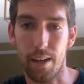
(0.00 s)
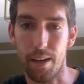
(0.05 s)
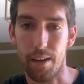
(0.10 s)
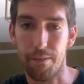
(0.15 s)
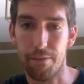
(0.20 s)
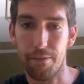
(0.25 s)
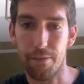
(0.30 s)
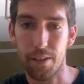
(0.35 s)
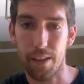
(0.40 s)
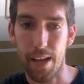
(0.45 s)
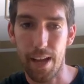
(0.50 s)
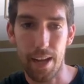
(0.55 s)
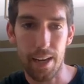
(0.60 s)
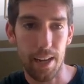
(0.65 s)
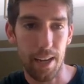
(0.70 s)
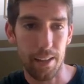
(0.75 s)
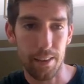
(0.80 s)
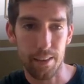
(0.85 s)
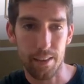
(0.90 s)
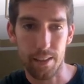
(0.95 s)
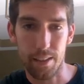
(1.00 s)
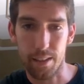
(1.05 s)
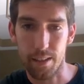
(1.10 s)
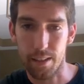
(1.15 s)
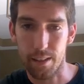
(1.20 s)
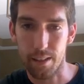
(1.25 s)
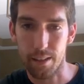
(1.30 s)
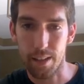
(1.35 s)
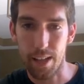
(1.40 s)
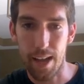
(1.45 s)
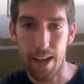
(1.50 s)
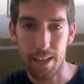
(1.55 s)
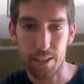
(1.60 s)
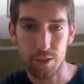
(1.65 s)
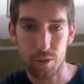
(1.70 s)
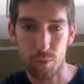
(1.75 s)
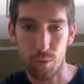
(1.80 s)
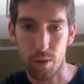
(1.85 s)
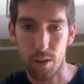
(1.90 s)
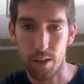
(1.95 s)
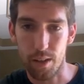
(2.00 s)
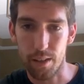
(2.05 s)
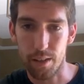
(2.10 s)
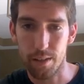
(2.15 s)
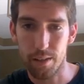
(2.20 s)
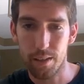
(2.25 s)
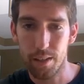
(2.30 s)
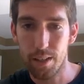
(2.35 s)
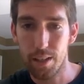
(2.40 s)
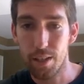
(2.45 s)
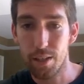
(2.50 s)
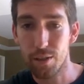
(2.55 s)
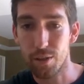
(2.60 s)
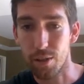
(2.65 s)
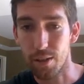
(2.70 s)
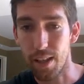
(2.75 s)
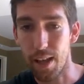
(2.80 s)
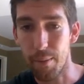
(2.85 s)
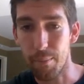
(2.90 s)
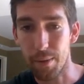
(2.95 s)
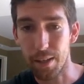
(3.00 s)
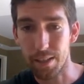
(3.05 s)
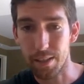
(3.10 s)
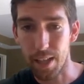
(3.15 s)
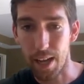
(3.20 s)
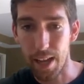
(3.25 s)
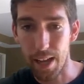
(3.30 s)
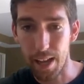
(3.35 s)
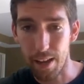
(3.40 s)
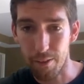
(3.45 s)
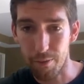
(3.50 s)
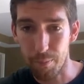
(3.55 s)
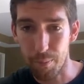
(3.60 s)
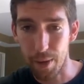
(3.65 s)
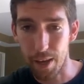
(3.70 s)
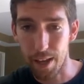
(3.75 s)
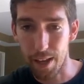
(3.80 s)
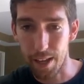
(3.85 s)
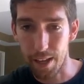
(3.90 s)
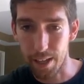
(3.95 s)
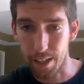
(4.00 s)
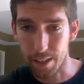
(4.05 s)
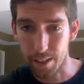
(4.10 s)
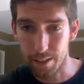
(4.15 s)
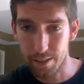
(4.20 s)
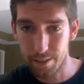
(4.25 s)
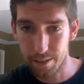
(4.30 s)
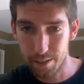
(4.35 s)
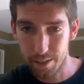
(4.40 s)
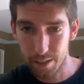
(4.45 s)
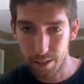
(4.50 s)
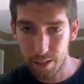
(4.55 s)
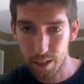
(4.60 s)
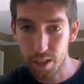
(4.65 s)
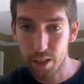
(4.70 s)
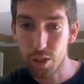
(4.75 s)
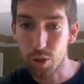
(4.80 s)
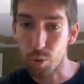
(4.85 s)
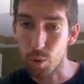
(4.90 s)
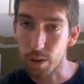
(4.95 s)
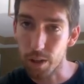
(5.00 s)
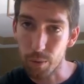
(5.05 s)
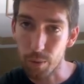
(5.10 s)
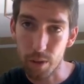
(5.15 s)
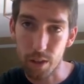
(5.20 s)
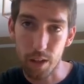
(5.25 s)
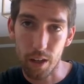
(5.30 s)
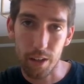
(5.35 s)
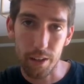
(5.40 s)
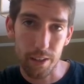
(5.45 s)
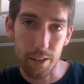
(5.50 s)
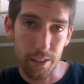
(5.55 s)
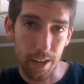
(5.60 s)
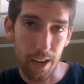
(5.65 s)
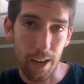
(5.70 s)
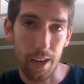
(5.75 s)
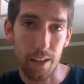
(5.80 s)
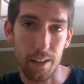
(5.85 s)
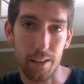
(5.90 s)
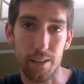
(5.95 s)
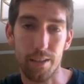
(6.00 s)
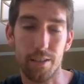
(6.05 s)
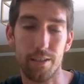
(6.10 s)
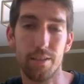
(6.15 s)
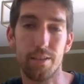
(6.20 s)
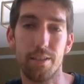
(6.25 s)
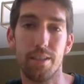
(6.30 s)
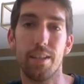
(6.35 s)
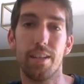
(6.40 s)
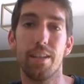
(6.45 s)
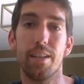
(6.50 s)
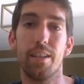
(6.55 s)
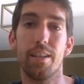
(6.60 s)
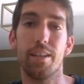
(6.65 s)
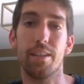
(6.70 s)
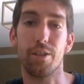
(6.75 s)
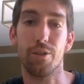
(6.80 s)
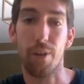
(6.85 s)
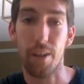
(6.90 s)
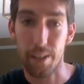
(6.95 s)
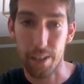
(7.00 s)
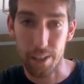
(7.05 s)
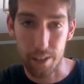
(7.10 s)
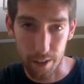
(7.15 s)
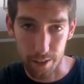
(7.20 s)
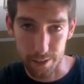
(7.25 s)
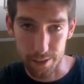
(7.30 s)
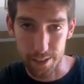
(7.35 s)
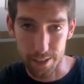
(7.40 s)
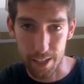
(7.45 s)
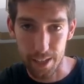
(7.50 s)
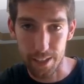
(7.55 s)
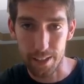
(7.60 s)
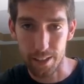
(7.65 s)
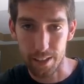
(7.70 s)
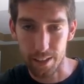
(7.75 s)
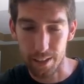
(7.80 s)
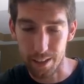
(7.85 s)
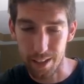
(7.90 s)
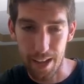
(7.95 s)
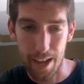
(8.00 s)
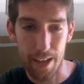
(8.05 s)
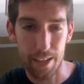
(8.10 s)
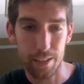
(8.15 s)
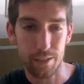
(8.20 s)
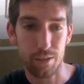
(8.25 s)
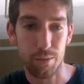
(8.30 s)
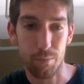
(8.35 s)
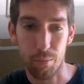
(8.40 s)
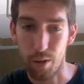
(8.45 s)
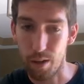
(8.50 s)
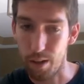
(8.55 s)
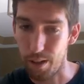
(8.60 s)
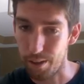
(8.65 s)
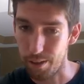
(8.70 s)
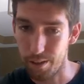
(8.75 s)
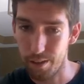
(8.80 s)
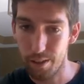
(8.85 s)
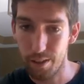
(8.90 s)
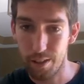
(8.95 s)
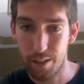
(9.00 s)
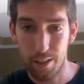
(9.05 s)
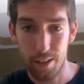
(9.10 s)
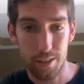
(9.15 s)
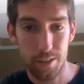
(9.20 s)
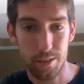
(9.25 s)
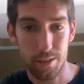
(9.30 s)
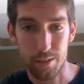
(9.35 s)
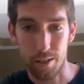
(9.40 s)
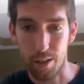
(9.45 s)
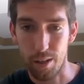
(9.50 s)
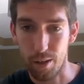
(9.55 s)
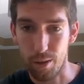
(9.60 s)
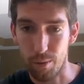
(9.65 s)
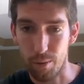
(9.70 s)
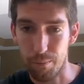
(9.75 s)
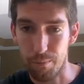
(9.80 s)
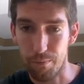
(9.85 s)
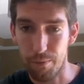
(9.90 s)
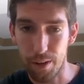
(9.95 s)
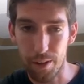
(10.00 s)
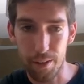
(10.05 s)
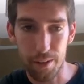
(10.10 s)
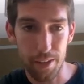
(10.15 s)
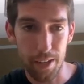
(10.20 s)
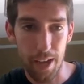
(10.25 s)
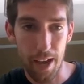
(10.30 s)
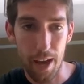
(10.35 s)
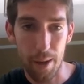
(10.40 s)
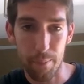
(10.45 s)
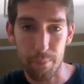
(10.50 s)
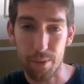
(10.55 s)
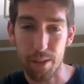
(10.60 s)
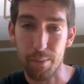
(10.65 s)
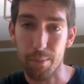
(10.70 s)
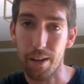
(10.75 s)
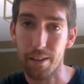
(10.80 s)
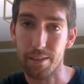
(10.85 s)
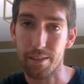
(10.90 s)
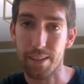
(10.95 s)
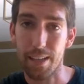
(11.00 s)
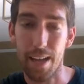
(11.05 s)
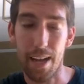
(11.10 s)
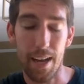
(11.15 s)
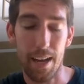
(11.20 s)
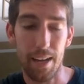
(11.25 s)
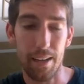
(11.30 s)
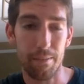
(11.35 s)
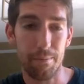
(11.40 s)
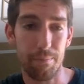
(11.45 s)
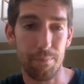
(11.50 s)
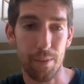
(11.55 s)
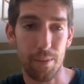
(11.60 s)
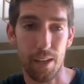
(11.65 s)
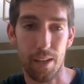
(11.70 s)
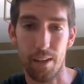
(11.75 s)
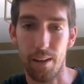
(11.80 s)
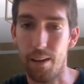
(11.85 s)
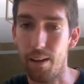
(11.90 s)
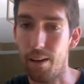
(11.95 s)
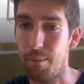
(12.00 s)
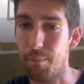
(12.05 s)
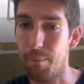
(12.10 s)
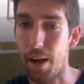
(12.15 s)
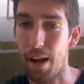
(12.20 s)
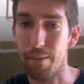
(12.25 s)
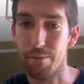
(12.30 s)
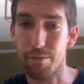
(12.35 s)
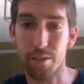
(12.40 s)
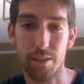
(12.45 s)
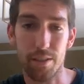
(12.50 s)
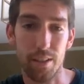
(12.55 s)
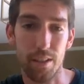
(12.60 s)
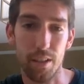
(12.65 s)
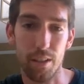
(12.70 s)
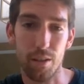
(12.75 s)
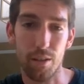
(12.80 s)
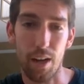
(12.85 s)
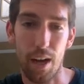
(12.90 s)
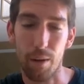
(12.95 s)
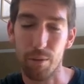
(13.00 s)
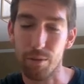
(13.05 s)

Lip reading: flat on the last one. So that means I have paid $2,100 in credit card debt in the last month. So very happy about that. I was still